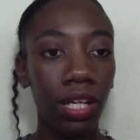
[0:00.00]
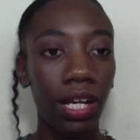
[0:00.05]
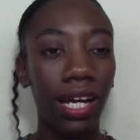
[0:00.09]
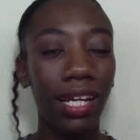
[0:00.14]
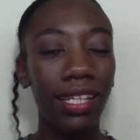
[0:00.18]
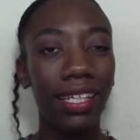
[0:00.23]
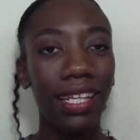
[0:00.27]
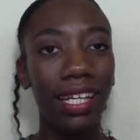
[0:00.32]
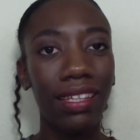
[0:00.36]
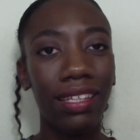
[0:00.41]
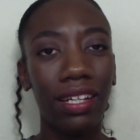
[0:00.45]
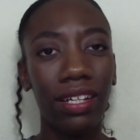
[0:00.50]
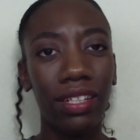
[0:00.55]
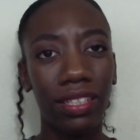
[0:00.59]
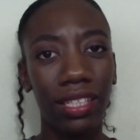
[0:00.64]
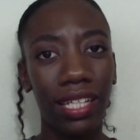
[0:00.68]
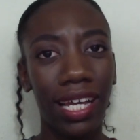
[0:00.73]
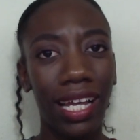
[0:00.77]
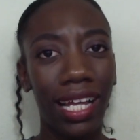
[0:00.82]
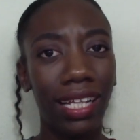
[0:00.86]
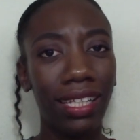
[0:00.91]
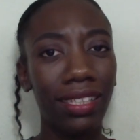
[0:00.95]
And then there's
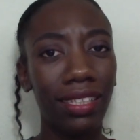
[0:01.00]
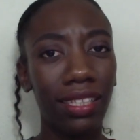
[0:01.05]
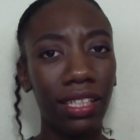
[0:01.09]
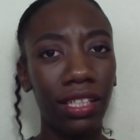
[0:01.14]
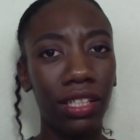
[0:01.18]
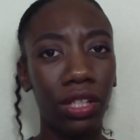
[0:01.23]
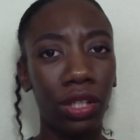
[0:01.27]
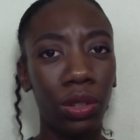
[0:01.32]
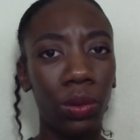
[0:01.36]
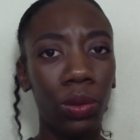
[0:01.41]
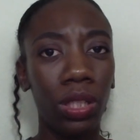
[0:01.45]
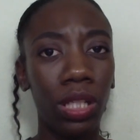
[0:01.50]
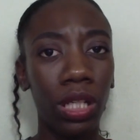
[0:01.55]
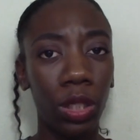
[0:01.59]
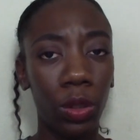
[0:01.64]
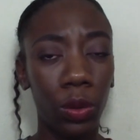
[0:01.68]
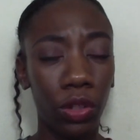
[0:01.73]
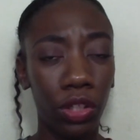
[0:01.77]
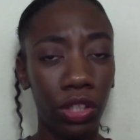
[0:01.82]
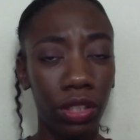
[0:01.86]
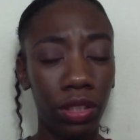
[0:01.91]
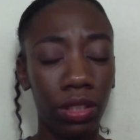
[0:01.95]
the LCO,
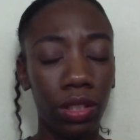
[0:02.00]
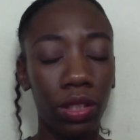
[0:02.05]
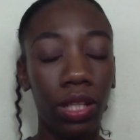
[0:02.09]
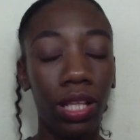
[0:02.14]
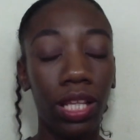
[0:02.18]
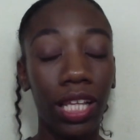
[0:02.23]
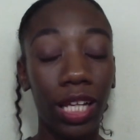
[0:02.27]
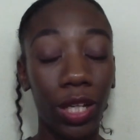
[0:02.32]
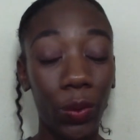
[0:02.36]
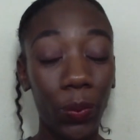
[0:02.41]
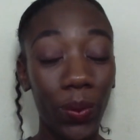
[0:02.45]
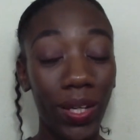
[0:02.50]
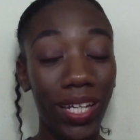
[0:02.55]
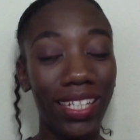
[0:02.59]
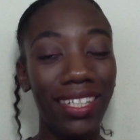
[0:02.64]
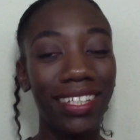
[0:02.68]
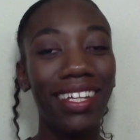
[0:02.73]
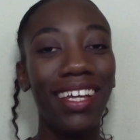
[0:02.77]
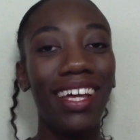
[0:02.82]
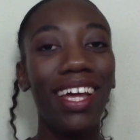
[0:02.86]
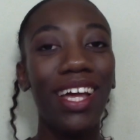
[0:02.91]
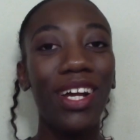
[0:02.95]

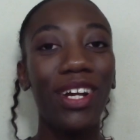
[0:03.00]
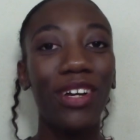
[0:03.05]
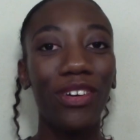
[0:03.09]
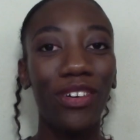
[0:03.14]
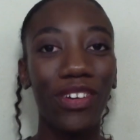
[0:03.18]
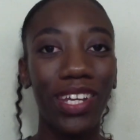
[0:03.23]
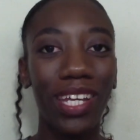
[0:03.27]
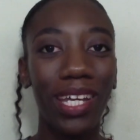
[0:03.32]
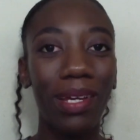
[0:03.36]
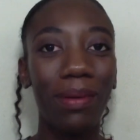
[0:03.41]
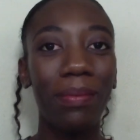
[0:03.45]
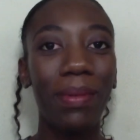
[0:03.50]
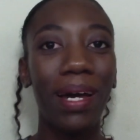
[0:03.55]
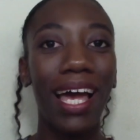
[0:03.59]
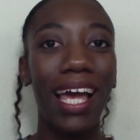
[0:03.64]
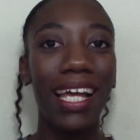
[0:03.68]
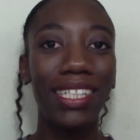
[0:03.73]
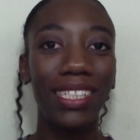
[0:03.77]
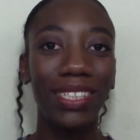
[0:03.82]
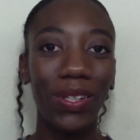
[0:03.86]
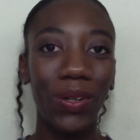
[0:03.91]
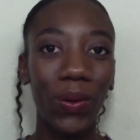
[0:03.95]
liquid, cream,
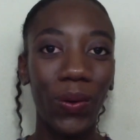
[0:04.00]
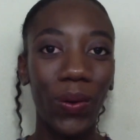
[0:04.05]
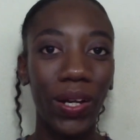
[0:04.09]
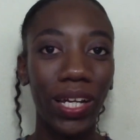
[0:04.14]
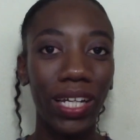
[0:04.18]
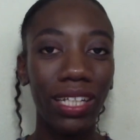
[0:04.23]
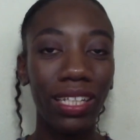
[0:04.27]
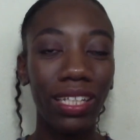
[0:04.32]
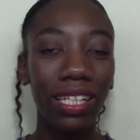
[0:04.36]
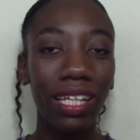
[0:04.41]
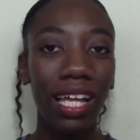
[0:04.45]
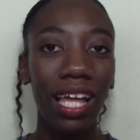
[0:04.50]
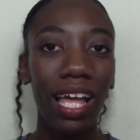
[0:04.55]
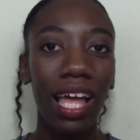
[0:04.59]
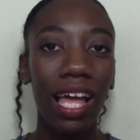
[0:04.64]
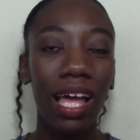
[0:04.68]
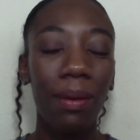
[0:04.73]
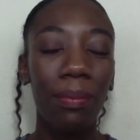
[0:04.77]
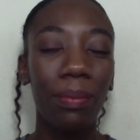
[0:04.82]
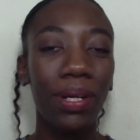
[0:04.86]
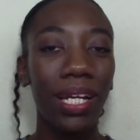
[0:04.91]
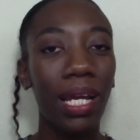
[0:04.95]
and oil,
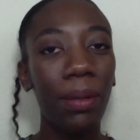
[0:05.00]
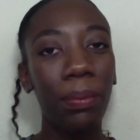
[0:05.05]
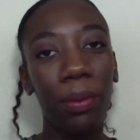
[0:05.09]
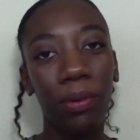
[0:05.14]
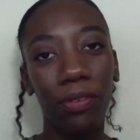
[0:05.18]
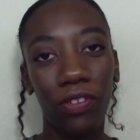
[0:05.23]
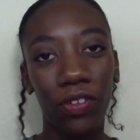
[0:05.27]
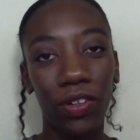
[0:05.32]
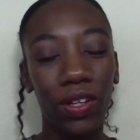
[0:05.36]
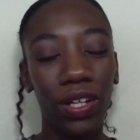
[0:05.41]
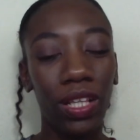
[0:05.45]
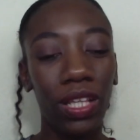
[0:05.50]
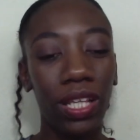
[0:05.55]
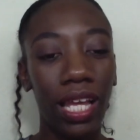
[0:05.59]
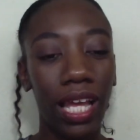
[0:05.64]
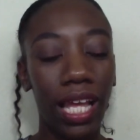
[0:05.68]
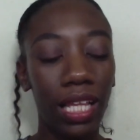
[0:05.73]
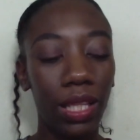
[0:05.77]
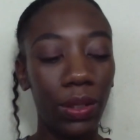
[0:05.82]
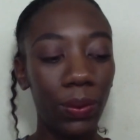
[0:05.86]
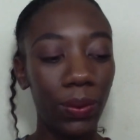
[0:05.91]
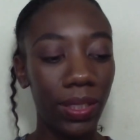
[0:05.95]
but I prefer
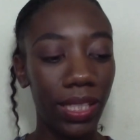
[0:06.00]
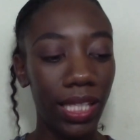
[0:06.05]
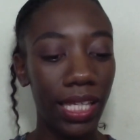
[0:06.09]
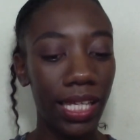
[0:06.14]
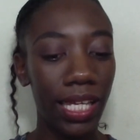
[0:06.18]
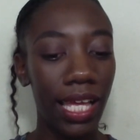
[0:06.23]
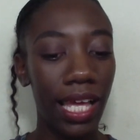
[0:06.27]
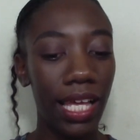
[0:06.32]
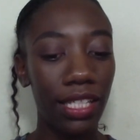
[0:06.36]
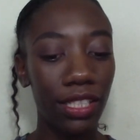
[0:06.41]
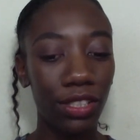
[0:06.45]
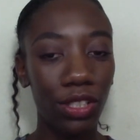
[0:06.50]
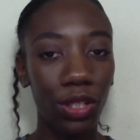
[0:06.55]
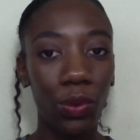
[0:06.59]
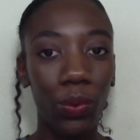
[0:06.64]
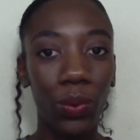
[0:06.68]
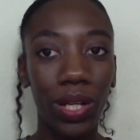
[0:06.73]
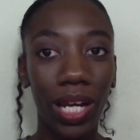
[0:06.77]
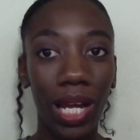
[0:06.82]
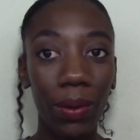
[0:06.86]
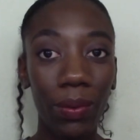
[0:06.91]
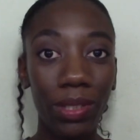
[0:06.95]
LOC. So
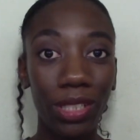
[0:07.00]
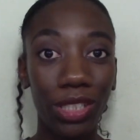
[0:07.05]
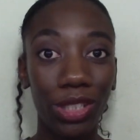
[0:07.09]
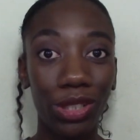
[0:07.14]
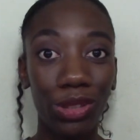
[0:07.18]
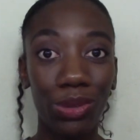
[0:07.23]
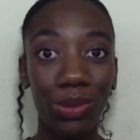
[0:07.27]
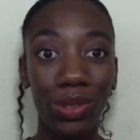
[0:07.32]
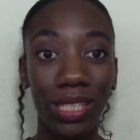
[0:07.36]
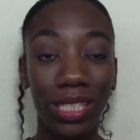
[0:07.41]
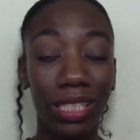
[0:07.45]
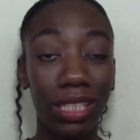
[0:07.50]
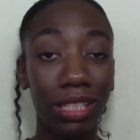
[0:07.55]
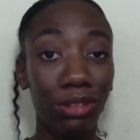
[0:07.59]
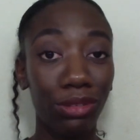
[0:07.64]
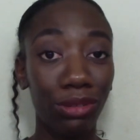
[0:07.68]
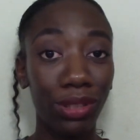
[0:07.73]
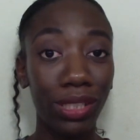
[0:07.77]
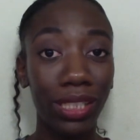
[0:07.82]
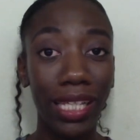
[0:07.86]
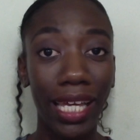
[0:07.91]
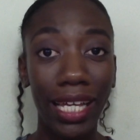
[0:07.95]
what I would do is
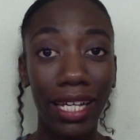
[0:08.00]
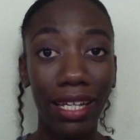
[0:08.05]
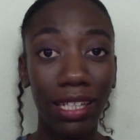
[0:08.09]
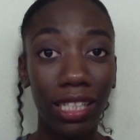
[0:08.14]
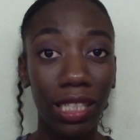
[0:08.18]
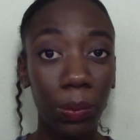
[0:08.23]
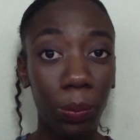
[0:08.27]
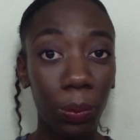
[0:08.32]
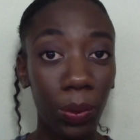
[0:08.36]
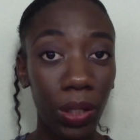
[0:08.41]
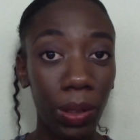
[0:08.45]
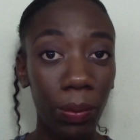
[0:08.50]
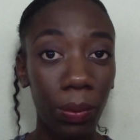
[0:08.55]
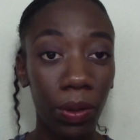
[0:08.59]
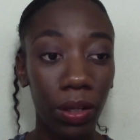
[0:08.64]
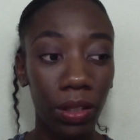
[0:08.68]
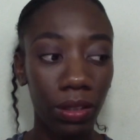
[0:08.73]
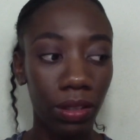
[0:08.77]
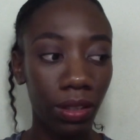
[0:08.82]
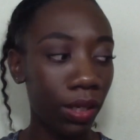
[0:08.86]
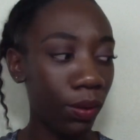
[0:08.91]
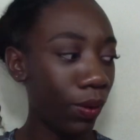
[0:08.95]
literally take a spray
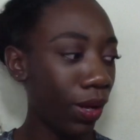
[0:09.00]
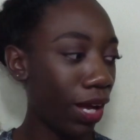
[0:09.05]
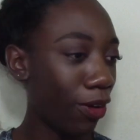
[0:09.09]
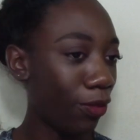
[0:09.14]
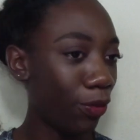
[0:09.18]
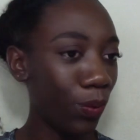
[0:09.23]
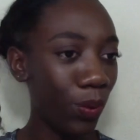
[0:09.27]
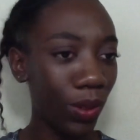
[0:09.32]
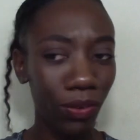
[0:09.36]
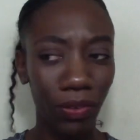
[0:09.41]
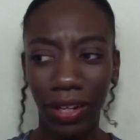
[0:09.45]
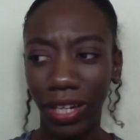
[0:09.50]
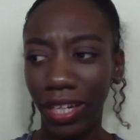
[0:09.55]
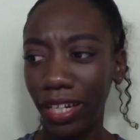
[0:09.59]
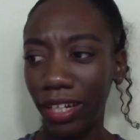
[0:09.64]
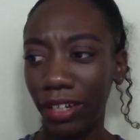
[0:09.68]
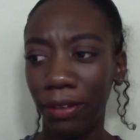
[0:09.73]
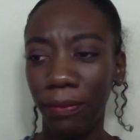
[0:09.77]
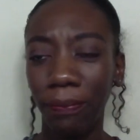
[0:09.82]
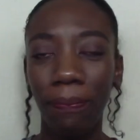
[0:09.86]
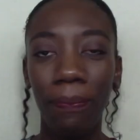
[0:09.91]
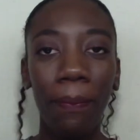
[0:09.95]
bottle. I don't have one right
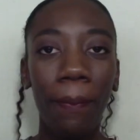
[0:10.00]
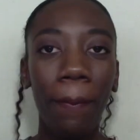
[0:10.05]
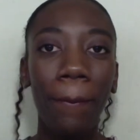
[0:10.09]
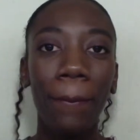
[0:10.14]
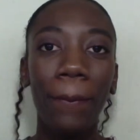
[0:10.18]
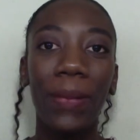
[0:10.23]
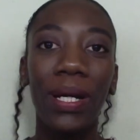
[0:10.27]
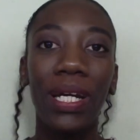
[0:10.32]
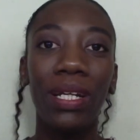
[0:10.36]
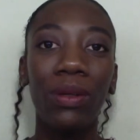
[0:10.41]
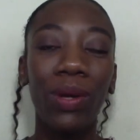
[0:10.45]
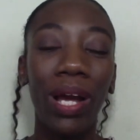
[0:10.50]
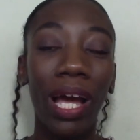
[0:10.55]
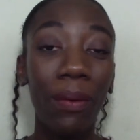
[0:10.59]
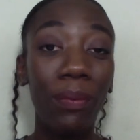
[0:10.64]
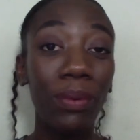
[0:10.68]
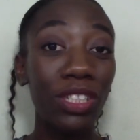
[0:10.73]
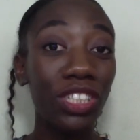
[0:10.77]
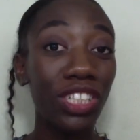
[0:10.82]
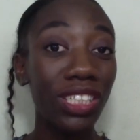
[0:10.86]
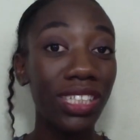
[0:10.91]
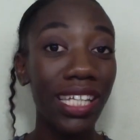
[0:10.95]
here, but I
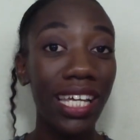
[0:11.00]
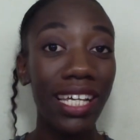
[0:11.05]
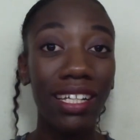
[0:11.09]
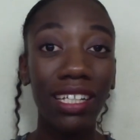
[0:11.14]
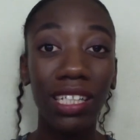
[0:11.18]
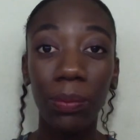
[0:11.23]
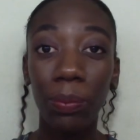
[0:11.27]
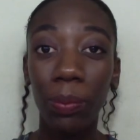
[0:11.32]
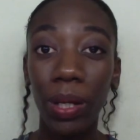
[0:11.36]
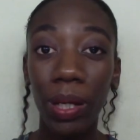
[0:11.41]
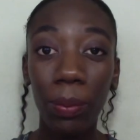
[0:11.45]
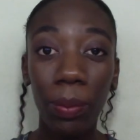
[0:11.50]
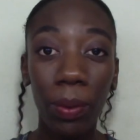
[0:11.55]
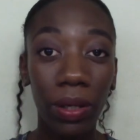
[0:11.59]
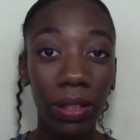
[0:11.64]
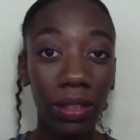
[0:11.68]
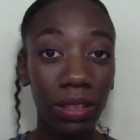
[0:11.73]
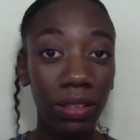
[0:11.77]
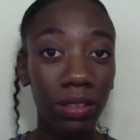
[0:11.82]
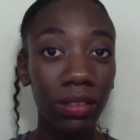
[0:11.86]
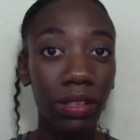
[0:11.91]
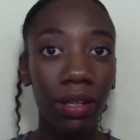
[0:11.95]
would just take a spray
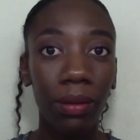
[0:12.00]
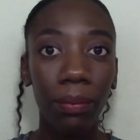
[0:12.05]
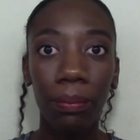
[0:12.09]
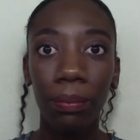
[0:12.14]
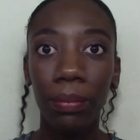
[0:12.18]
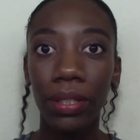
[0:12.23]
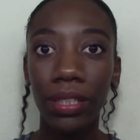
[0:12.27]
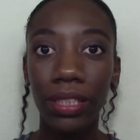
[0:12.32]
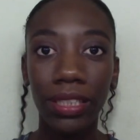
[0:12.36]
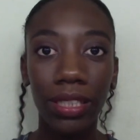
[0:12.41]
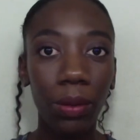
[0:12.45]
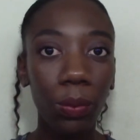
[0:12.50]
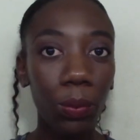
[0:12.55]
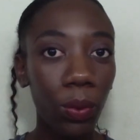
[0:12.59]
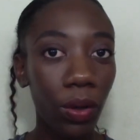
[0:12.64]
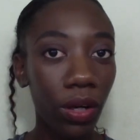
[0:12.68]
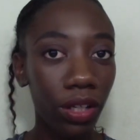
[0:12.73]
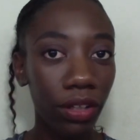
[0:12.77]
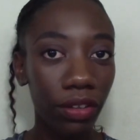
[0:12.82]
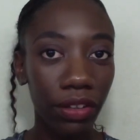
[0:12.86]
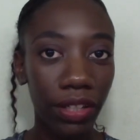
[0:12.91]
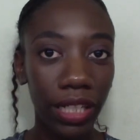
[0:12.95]
bottle, put some
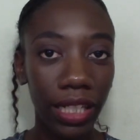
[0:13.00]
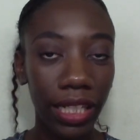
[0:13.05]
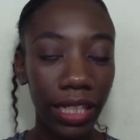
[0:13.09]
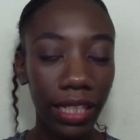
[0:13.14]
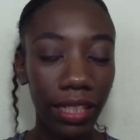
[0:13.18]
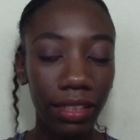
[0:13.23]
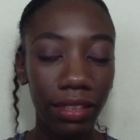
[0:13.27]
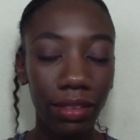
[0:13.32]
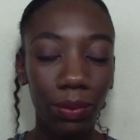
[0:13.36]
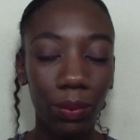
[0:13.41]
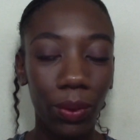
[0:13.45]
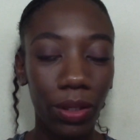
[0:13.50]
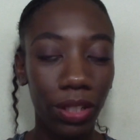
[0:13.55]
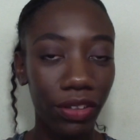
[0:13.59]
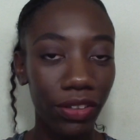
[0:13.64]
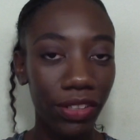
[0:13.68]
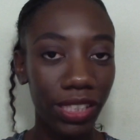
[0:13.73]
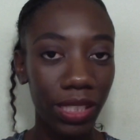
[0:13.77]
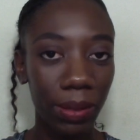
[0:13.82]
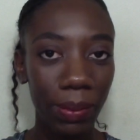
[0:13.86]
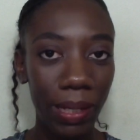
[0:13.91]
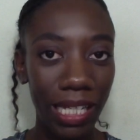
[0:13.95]
water in it. Water
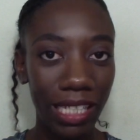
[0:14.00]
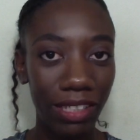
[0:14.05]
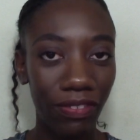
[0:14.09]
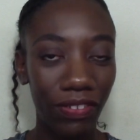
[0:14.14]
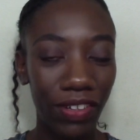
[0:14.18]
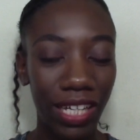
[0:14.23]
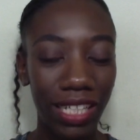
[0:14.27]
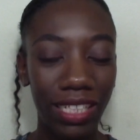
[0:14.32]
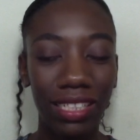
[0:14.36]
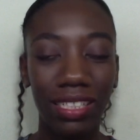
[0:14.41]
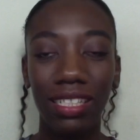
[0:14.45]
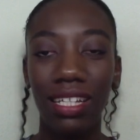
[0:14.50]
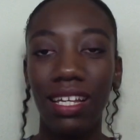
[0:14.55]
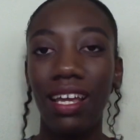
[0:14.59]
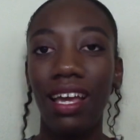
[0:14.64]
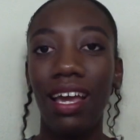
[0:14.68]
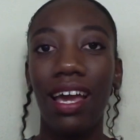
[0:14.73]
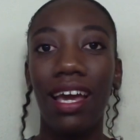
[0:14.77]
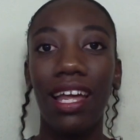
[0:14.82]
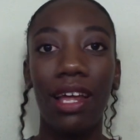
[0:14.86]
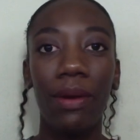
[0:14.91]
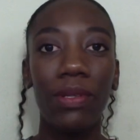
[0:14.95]
is your best friend.
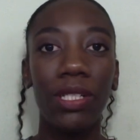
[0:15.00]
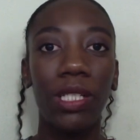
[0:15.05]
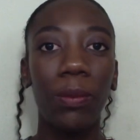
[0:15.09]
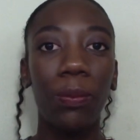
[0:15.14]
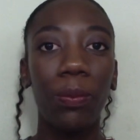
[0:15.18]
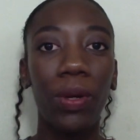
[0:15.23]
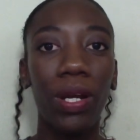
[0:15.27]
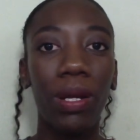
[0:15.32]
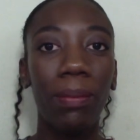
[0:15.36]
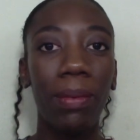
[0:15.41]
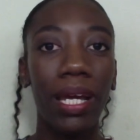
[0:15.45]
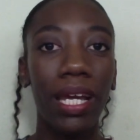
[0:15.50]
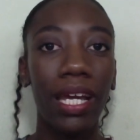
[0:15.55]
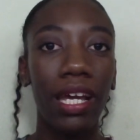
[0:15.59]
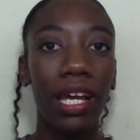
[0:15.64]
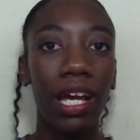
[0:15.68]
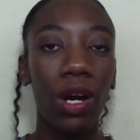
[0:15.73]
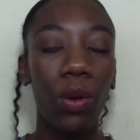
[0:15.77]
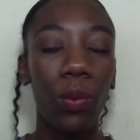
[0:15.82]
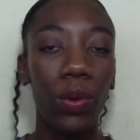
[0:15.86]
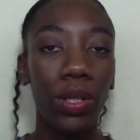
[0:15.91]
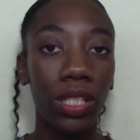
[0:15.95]
And I would spray my
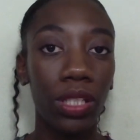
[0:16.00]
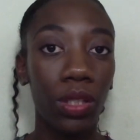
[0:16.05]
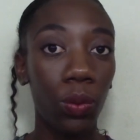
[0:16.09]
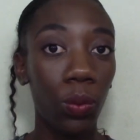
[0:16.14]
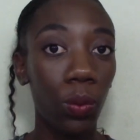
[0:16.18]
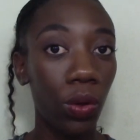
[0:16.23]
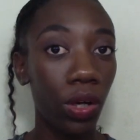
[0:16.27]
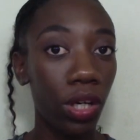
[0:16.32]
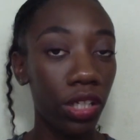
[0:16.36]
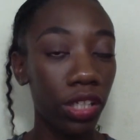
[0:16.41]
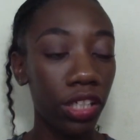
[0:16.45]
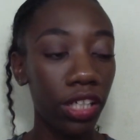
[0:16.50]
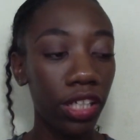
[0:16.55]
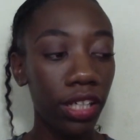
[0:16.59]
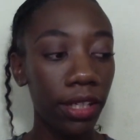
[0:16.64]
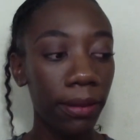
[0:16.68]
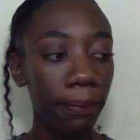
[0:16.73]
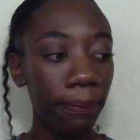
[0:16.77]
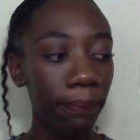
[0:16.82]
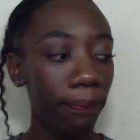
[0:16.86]
hair with the water.